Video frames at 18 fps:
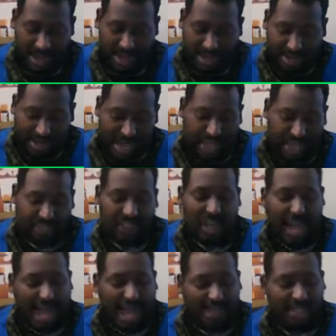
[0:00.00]
Nature
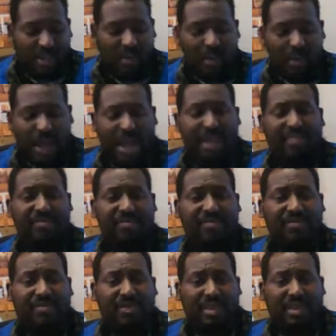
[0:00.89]
has a way
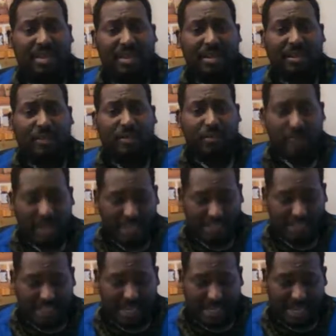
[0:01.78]
of
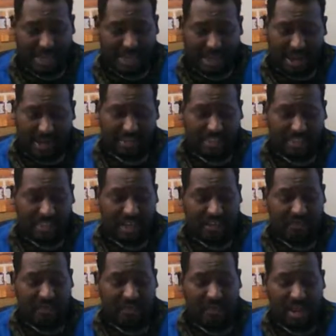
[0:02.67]
really taking care of
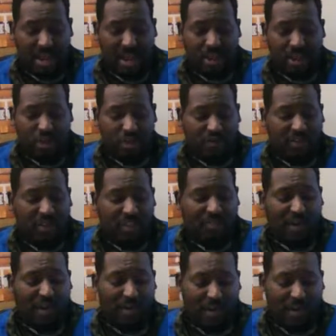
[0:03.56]
stuff. Nous voulons
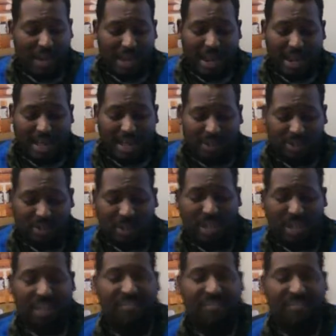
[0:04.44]
faire qu'on ait la nature, il y a une